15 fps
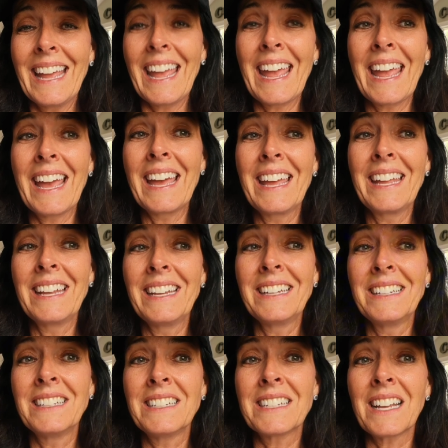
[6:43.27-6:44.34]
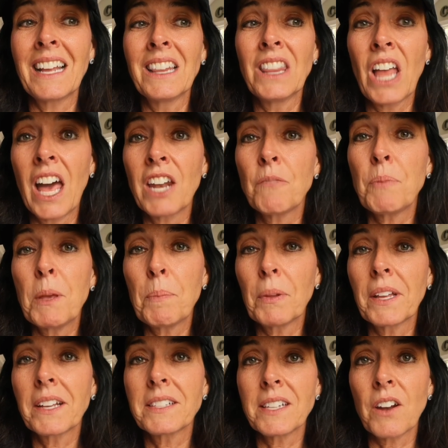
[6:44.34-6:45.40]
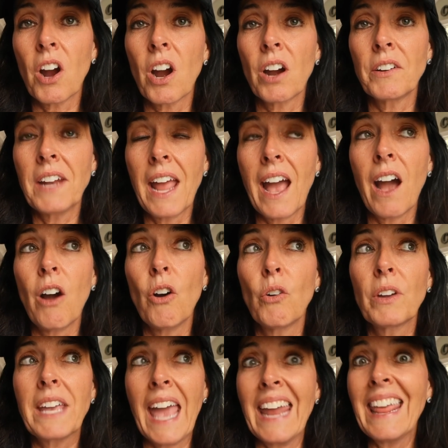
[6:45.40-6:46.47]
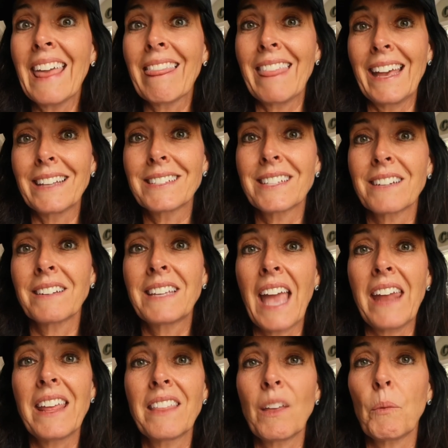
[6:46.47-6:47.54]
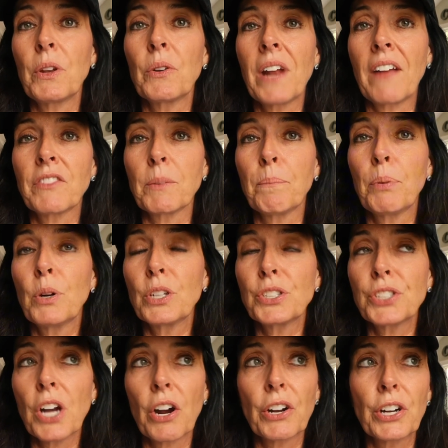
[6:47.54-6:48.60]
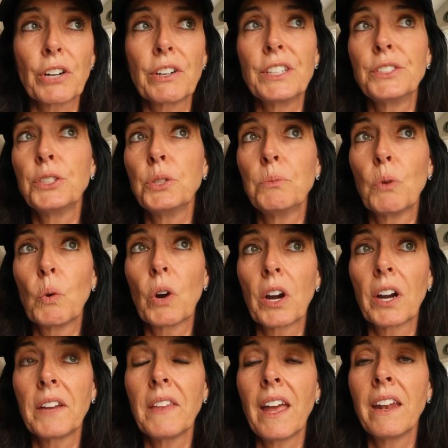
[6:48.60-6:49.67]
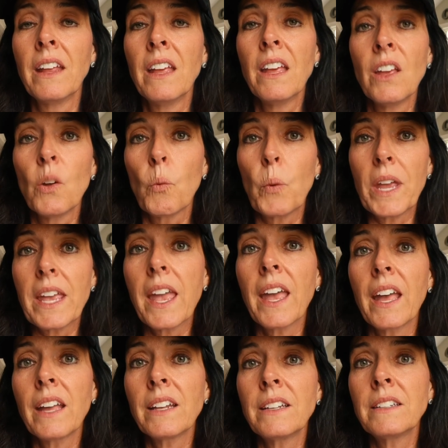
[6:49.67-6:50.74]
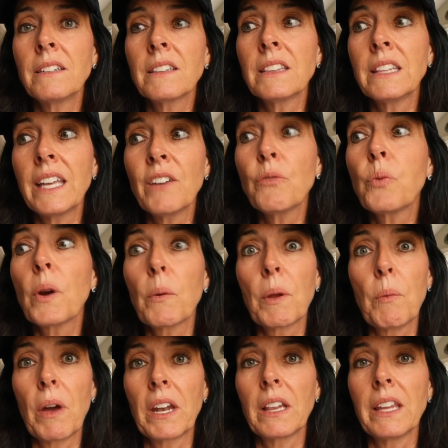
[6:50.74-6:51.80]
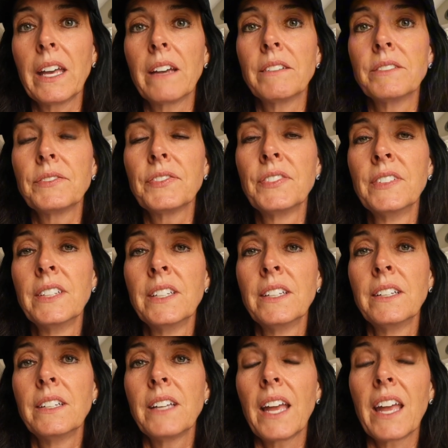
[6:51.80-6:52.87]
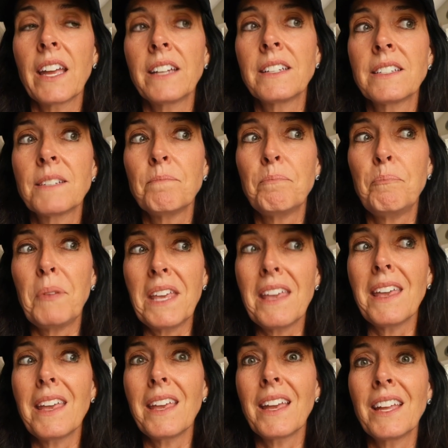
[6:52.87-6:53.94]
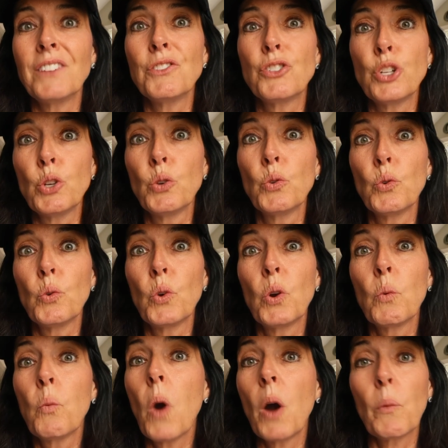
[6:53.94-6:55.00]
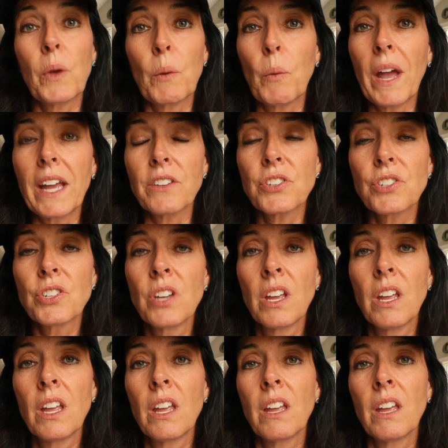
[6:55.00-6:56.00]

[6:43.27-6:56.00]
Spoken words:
And a lot of people, like I said, are now getting this, getting that we don't have to push harder and do more and that we can live where we want to live and be and do what we wish,